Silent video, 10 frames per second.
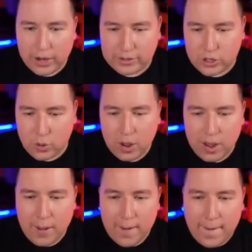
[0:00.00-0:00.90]
so
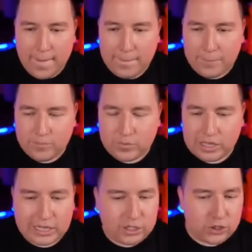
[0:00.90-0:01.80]

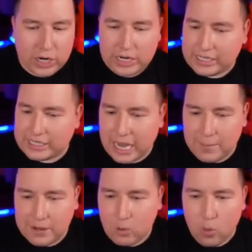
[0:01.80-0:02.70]
let's try to
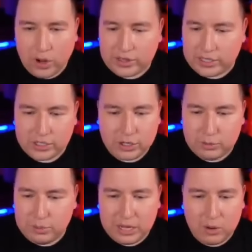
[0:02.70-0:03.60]
examine what this
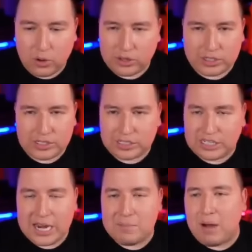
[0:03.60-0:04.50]
could be and what this is.
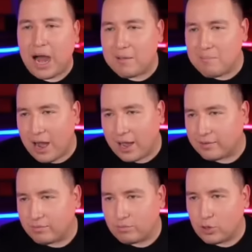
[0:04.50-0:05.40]
In my mind, the